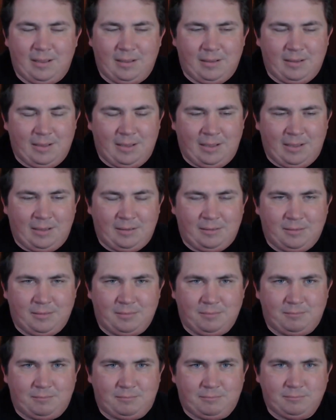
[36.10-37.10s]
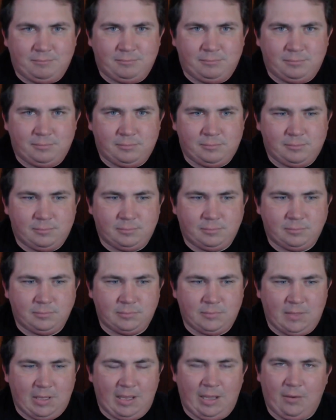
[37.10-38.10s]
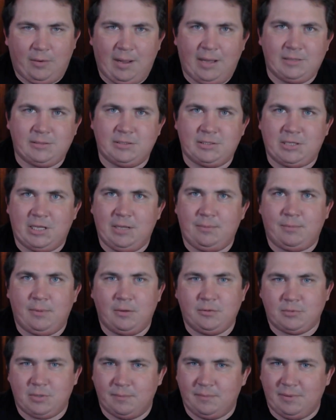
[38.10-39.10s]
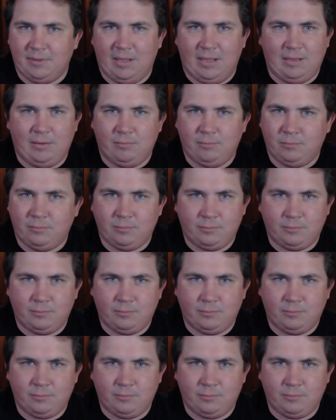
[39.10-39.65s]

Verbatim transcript: and how I just keep those up to date.